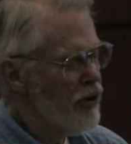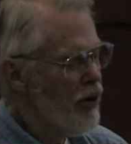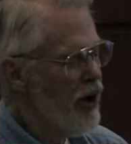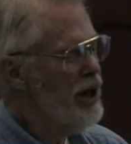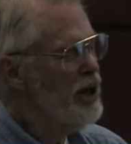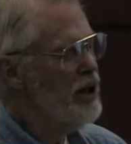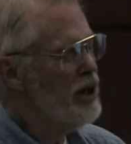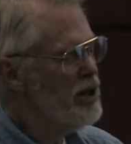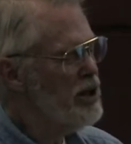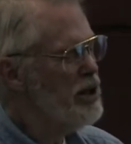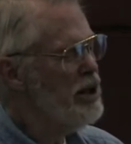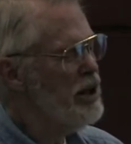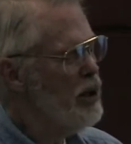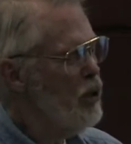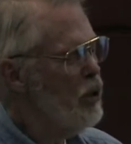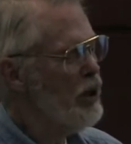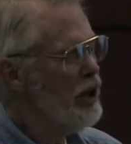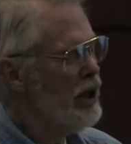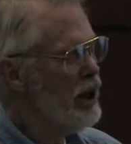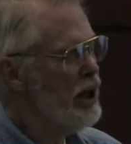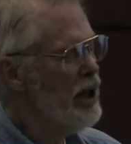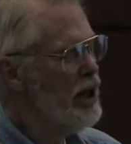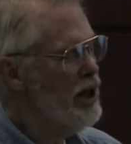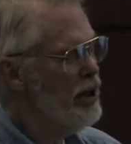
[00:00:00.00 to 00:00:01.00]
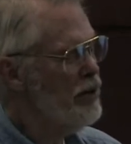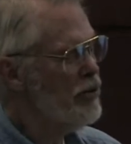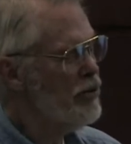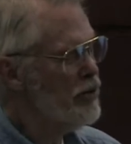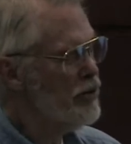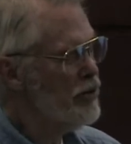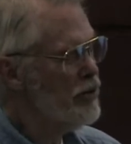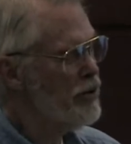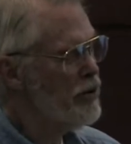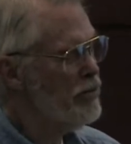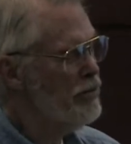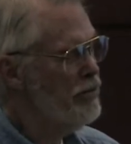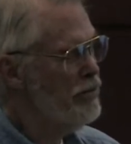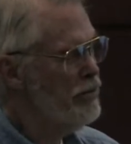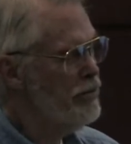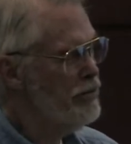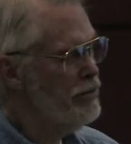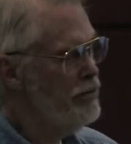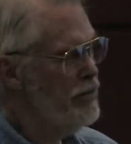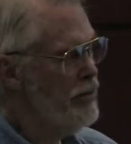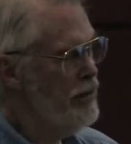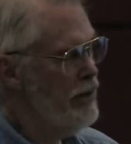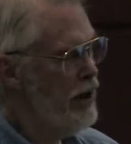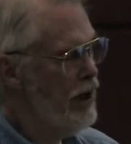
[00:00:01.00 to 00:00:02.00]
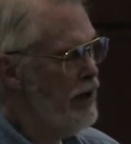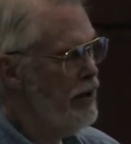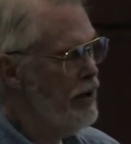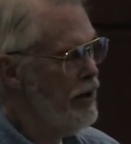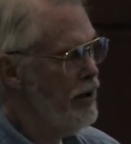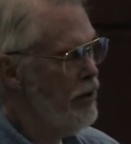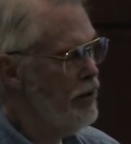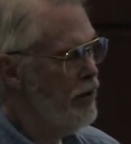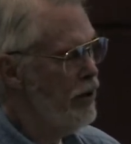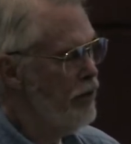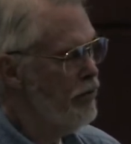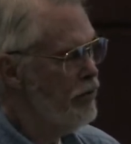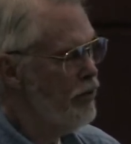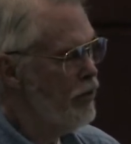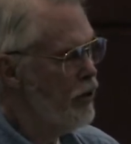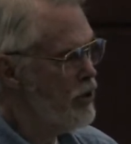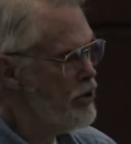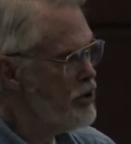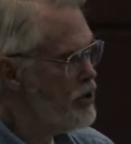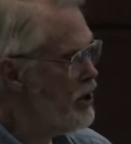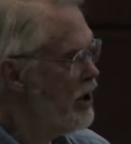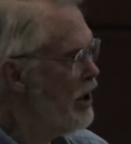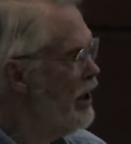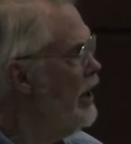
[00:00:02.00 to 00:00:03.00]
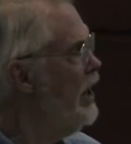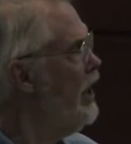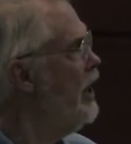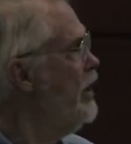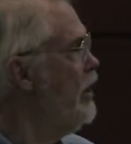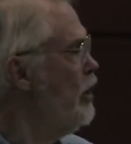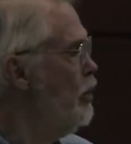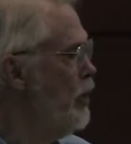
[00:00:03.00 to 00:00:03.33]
see what kind of crystallinity